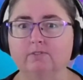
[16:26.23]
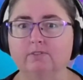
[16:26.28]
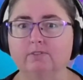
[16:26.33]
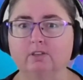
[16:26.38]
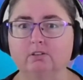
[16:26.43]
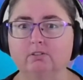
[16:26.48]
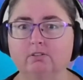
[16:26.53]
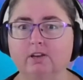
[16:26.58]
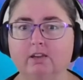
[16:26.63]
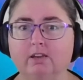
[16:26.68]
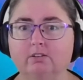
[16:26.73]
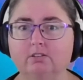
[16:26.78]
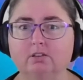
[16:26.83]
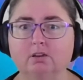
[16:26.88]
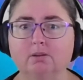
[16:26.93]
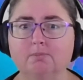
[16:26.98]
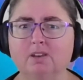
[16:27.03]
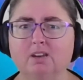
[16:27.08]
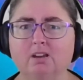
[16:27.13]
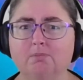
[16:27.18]
over the ground.
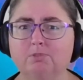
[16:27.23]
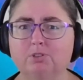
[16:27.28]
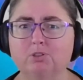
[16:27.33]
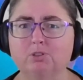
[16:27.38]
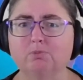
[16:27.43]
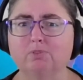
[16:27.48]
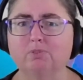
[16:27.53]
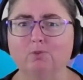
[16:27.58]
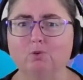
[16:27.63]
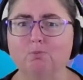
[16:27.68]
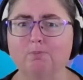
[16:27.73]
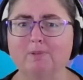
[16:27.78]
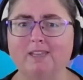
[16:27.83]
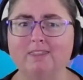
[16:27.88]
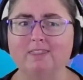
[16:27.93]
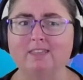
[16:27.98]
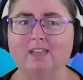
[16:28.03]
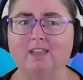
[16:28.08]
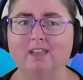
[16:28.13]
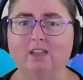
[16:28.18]
I mean, I'm sure we've all
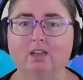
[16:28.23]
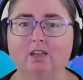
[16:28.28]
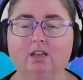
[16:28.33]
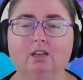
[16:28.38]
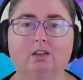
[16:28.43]
been there.